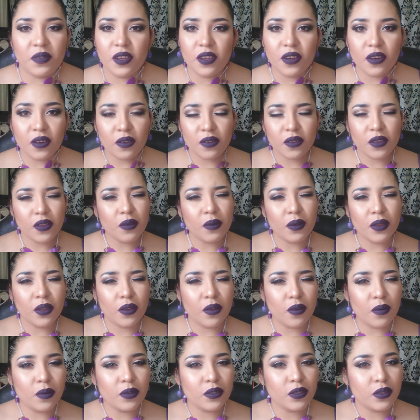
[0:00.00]
you don't want to
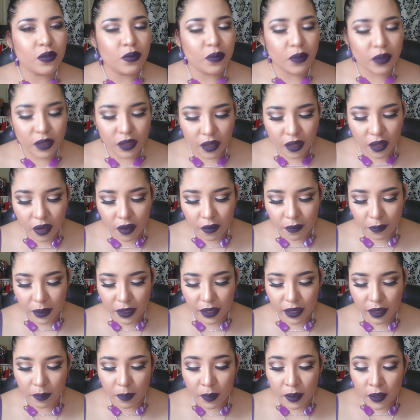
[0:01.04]
go with a lot of
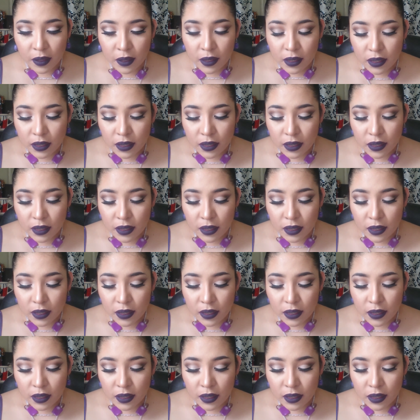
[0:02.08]
makeup.